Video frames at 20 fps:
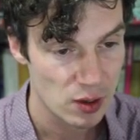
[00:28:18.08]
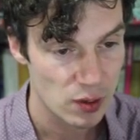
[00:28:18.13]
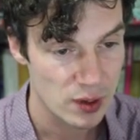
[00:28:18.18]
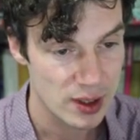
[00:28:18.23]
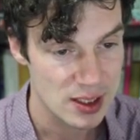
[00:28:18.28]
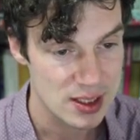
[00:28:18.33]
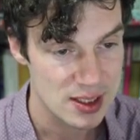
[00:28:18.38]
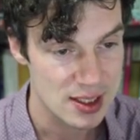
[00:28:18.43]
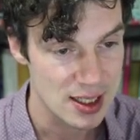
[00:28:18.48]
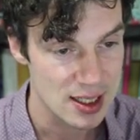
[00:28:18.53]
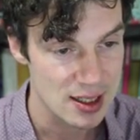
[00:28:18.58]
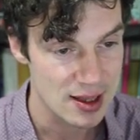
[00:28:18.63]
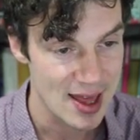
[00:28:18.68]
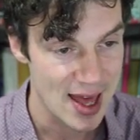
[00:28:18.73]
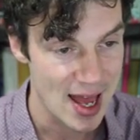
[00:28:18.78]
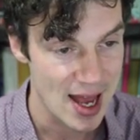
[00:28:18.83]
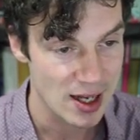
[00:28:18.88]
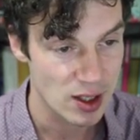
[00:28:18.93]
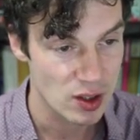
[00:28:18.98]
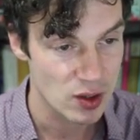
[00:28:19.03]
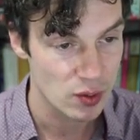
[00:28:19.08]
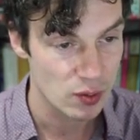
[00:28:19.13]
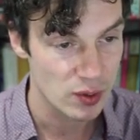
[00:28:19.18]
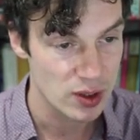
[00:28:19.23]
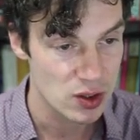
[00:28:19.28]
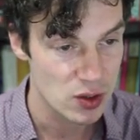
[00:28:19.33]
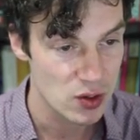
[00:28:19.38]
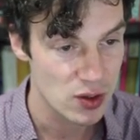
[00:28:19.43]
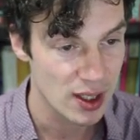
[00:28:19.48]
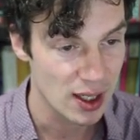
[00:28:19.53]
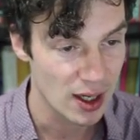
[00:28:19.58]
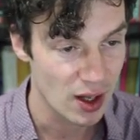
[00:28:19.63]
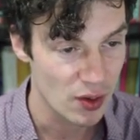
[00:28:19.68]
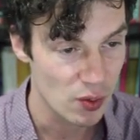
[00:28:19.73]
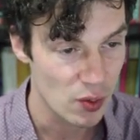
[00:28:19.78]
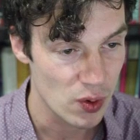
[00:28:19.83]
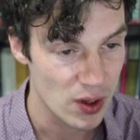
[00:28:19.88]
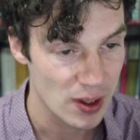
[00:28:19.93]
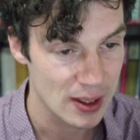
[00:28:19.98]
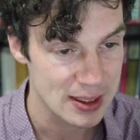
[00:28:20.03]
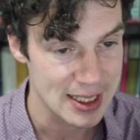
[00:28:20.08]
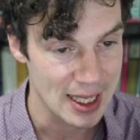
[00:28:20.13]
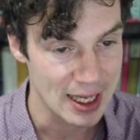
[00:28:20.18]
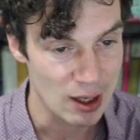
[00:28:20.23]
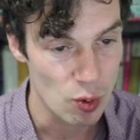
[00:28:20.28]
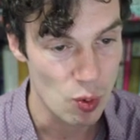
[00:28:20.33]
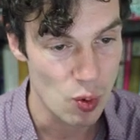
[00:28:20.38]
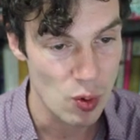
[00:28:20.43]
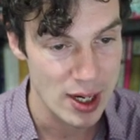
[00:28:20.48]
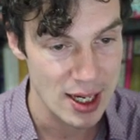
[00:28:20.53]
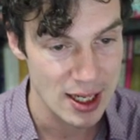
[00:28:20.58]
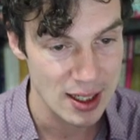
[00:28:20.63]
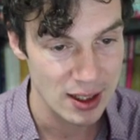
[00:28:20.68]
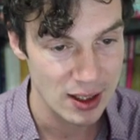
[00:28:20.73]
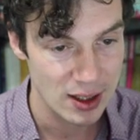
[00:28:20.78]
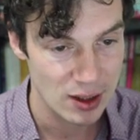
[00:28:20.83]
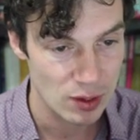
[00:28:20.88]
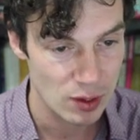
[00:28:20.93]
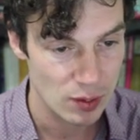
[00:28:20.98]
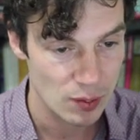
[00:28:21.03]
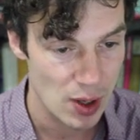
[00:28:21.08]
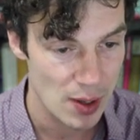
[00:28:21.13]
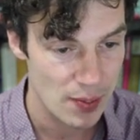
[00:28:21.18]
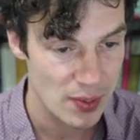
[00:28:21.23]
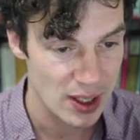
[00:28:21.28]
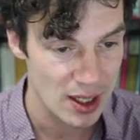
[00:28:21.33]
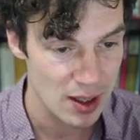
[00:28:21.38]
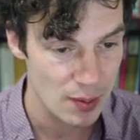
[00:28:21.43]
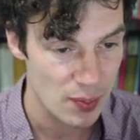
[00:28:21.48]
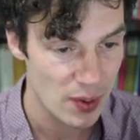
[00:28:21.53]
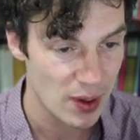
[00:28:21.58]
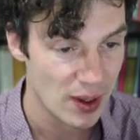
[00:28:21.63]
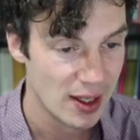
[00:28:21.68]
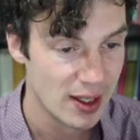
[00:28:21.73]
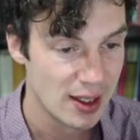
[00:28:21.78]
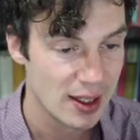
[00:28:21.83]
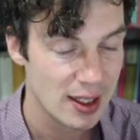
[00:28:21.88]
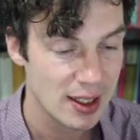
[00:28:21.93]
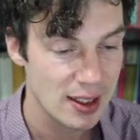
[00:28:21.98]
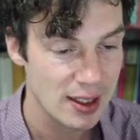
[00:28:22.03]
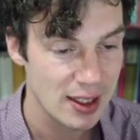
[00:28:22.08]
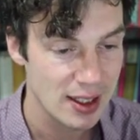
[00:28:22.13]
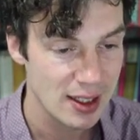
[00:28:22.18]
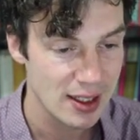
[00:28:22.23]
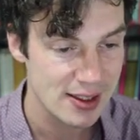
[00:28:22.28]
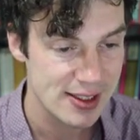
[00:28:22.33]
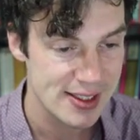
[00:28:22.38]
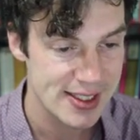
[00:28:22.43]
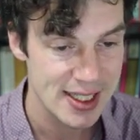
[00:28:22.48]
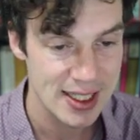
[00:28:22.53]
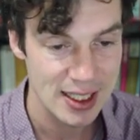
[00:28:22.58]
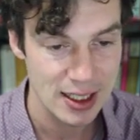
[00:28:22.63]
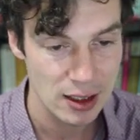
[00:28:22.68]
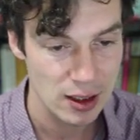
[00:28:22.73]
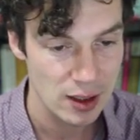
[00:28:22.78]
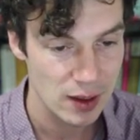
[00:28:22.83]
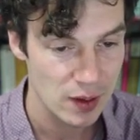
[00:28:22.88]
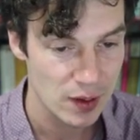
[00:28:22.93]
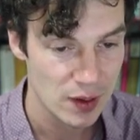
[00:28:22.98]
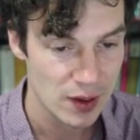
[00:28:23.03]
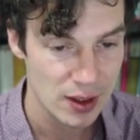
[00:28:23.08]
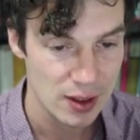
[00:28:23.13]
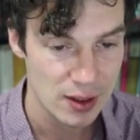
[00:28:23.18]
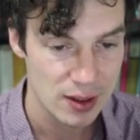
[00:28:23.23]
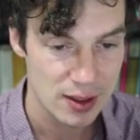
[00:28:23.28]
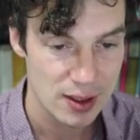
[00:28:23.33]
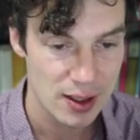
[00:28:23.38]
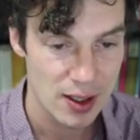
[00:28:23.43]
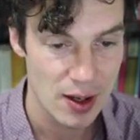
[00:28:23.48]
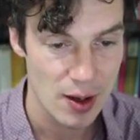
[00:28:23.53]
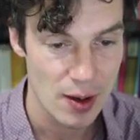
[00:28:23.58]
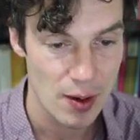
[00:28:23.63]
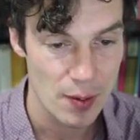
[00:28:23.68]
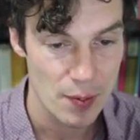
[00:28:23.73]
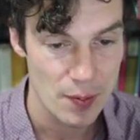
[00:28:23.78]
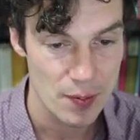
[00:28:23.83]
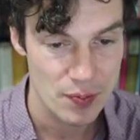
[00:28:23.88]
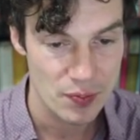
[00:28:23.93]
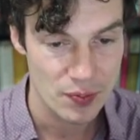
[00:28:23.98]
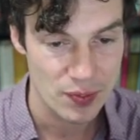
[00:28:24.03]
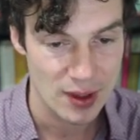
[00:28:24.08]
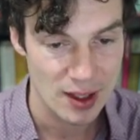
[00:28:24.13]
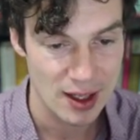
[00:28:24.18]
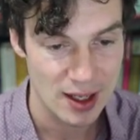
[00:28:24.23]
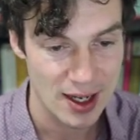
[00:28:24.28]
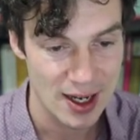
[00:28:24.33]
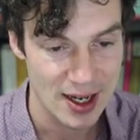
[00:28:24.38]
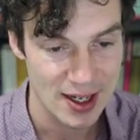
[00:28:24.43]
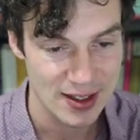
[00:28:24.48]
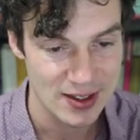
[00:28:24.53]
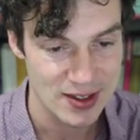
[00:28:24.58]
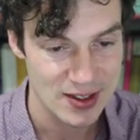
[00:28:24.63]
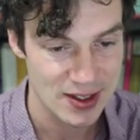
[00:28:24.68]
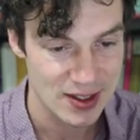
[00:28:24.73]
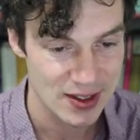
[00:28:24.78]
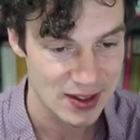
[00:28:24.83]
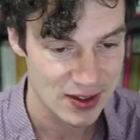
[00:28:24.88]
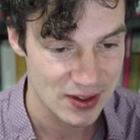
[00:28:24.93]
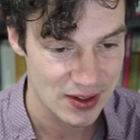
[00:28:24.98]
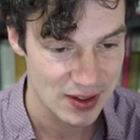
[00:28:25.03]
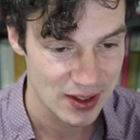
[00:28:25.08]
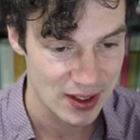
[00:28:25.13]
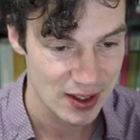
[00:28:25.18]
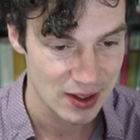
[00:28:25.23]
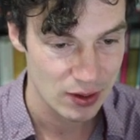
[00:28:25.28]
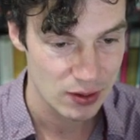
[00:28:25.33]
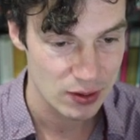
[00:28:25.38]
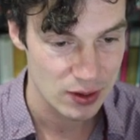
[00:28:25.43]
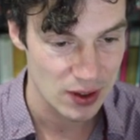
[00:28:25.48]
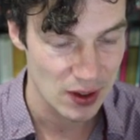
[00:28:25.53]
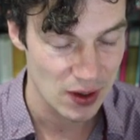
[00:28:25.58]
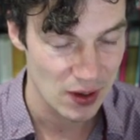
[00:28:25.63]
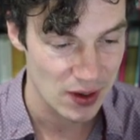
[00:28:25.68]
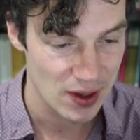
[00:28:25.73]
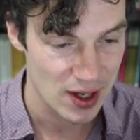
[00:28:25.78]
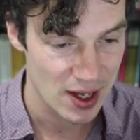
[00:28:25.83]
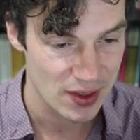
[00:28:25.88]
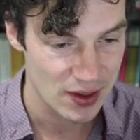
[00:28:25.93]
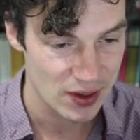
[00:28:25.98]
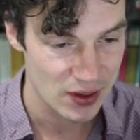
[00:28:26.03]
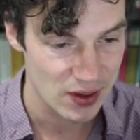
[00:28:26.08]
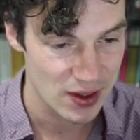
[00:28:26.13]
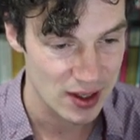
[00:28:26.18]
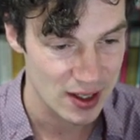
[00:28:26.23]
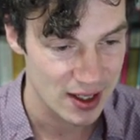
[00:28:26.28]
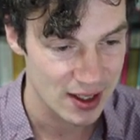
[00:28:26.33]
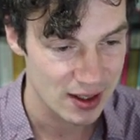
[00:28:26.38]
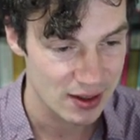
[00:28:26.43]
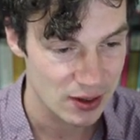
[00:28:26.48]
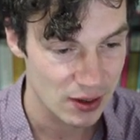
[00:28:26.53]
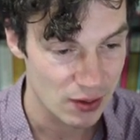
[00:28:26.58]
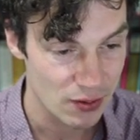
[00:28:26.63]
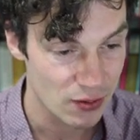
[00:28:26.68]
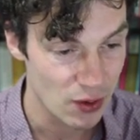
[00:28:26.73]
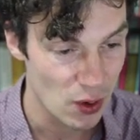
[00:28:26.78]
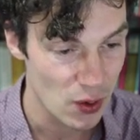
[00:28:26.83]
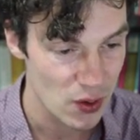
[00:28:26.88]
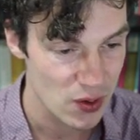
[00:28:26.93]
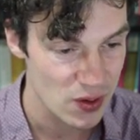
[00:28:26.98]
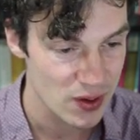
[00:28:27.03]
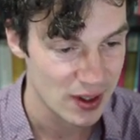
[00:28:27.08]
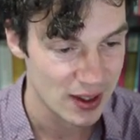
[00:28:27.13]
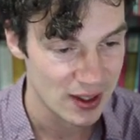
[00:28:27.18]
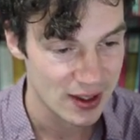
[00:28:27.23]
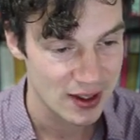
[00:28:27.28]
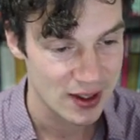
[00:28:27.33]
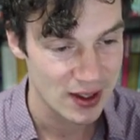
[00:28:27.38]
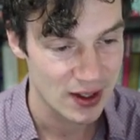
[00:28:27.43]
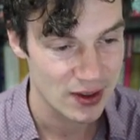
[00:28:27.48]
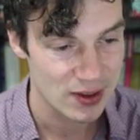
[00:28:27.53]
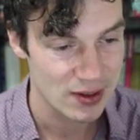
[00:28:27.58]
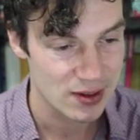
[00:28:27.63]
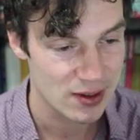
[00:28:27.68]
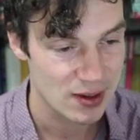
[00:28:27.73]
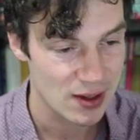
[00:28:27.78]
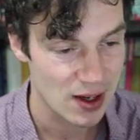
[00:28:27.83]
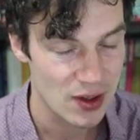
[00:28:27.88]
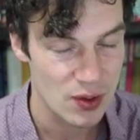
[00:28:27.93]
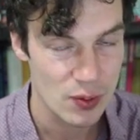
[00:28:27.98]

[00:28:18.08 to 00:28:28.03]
we can see that we do get other words like wing popping up in here, ting, and other faux, other